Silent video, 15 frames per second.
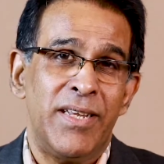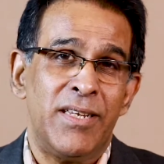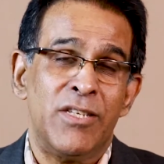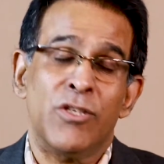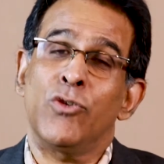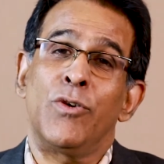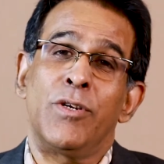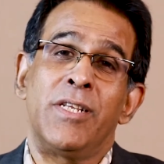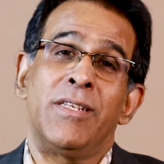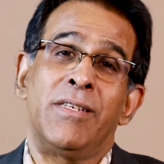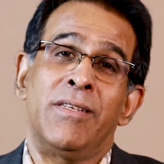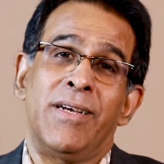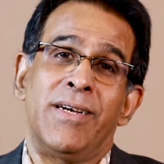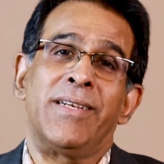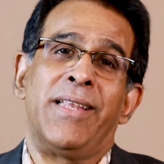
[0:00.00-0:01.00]
it, so did
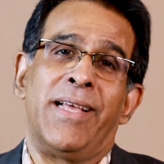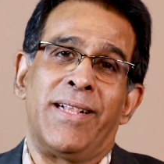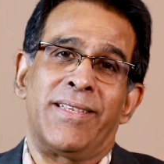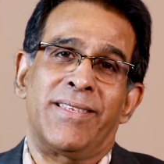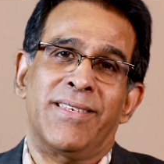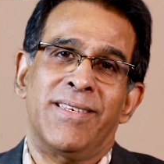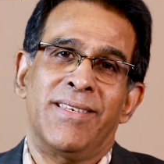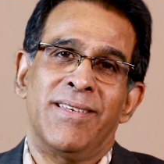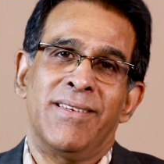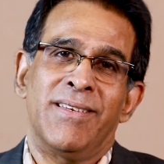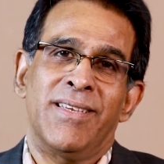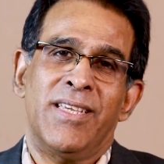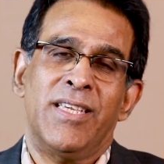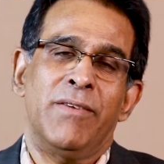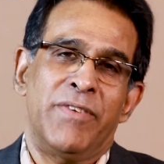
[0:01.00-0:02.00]
adults.
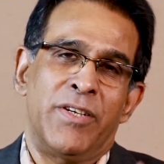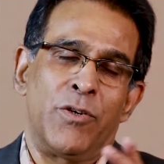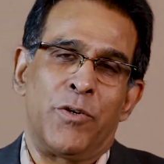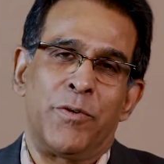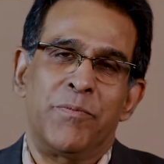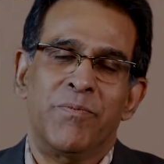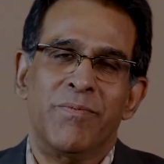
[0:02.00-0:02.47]
Here we go.